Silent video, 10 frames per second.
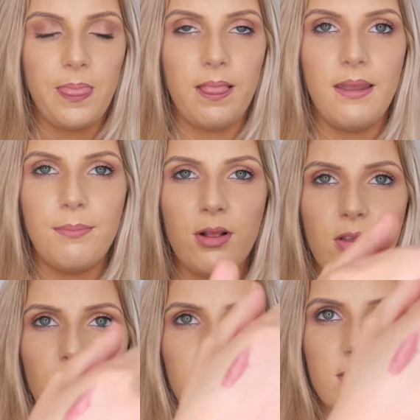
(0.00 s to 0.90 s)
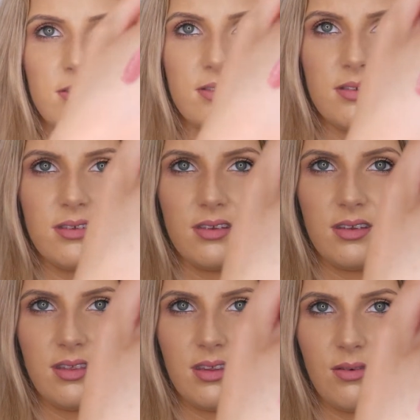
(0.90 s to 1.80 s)
lip gloss.
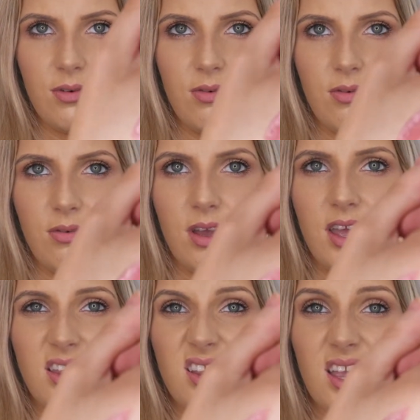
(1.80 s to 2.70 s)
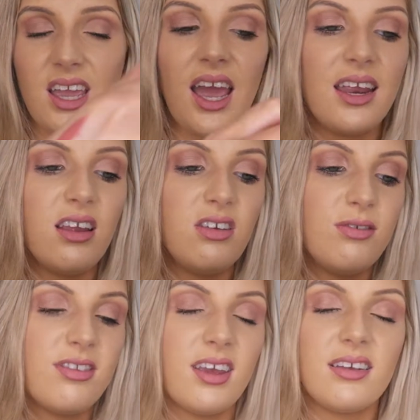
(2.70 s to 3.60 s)
There we go. And you can kind of
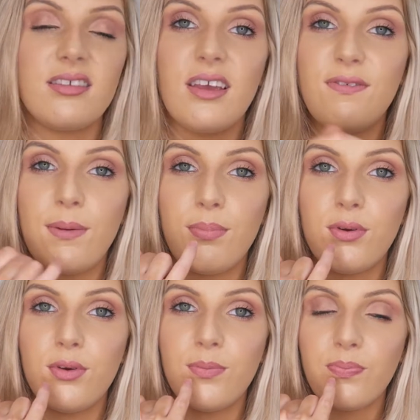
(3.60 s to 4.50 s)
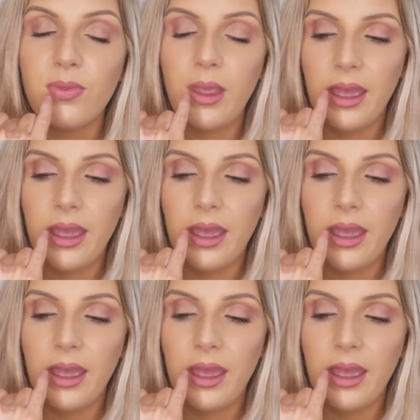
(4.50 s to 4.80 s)
use this if you put